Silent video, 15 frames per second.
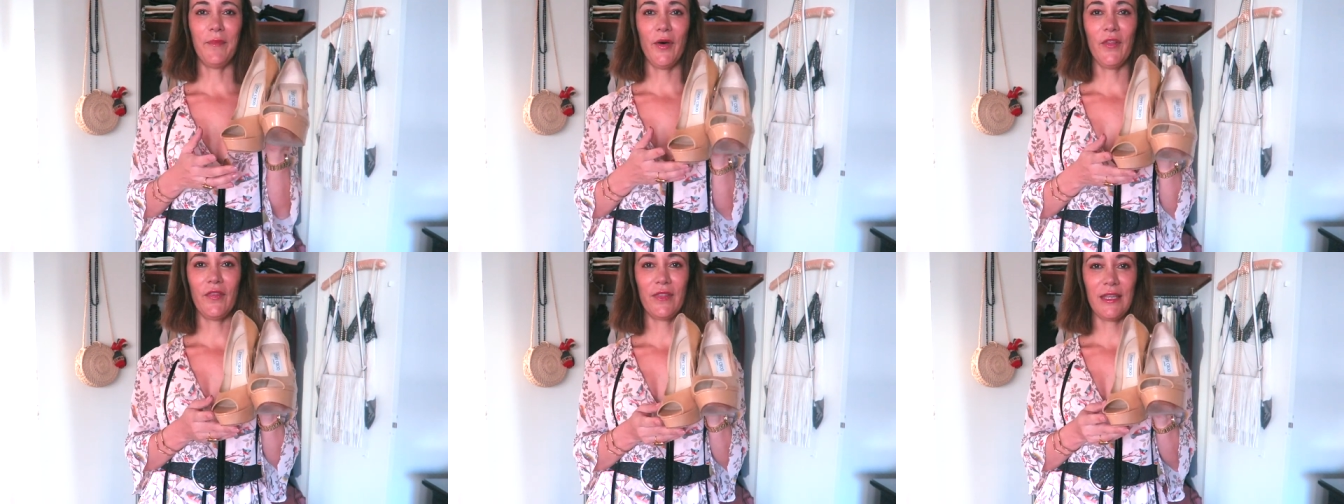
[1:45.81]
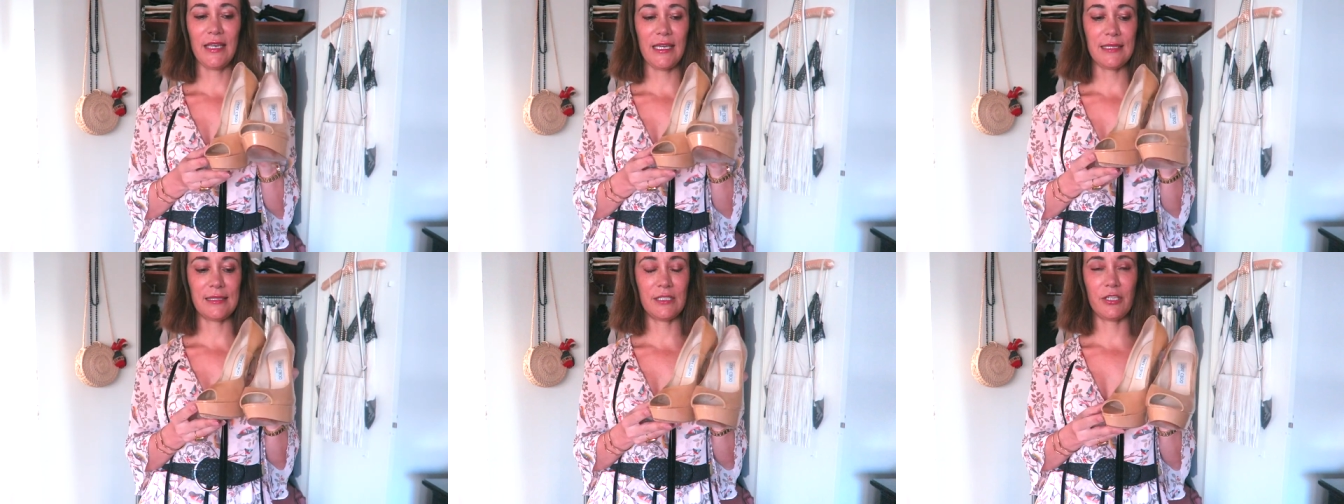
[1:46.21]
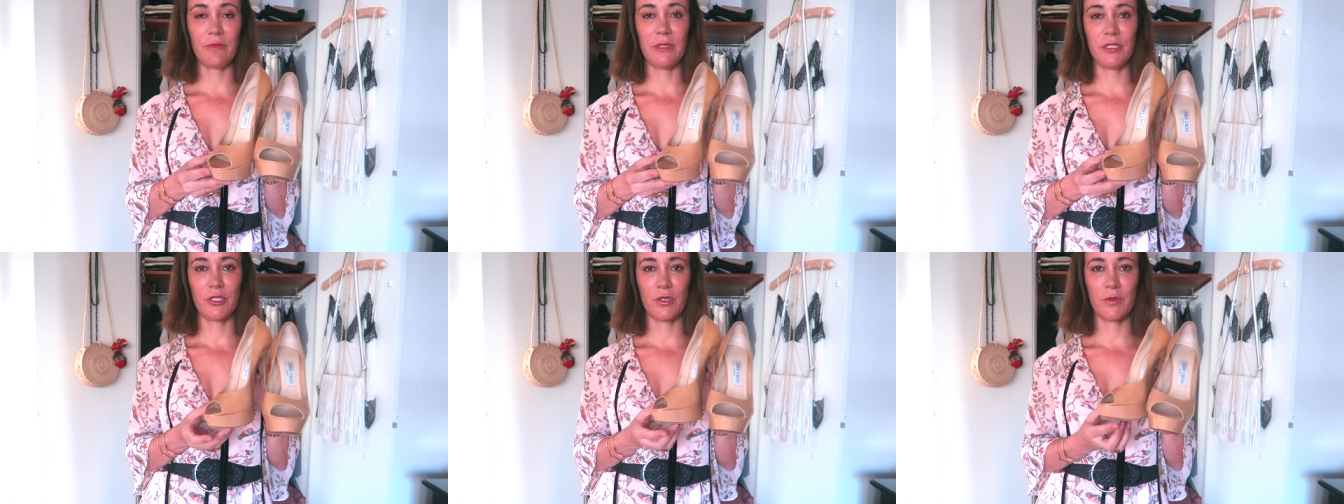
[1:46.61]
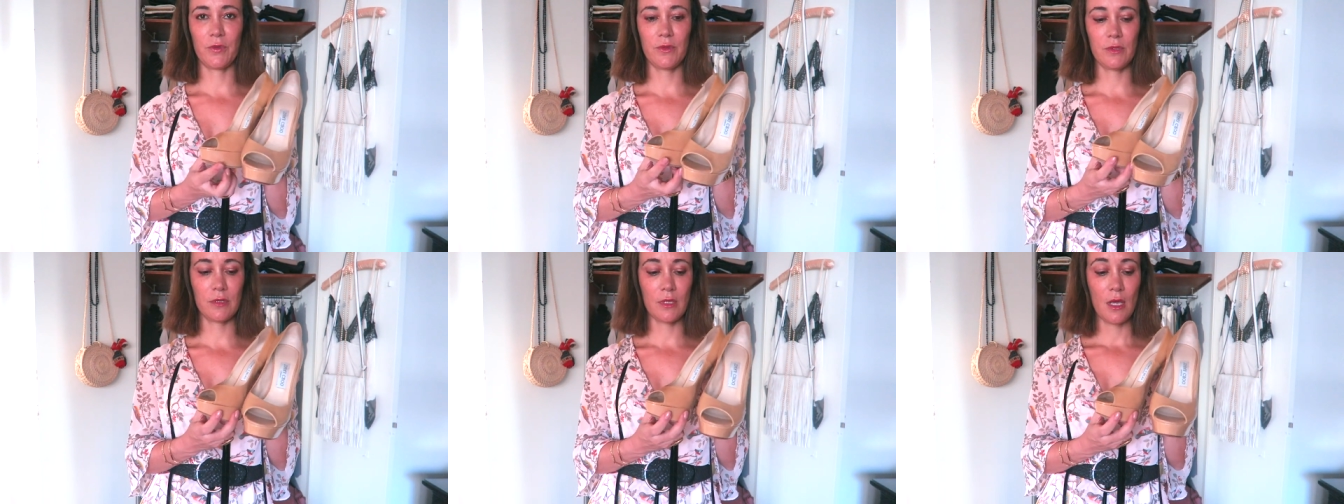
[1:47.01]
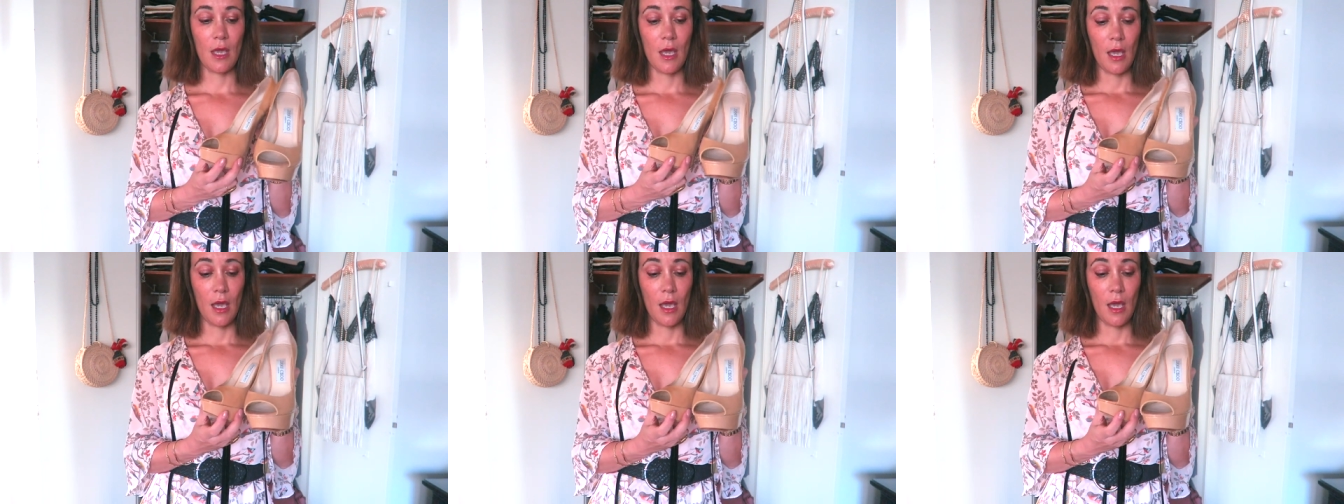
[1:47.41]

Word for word: bought these Jimmy Choos